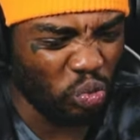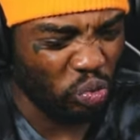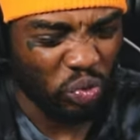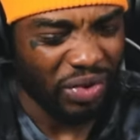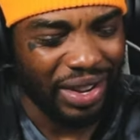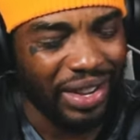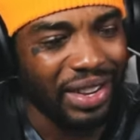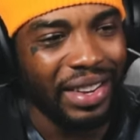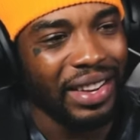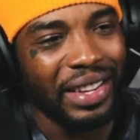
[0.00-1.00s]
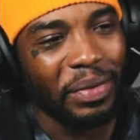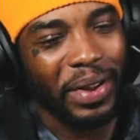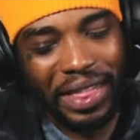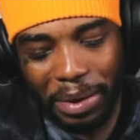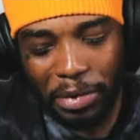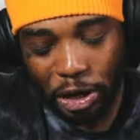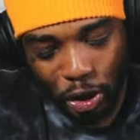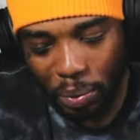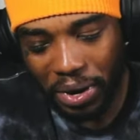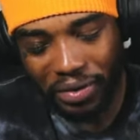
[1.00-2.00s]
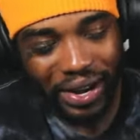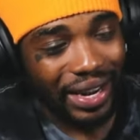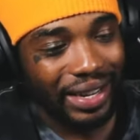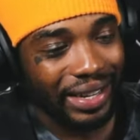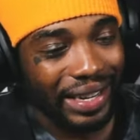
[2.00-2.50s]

Kobe with 20. One thing about Kobe, right?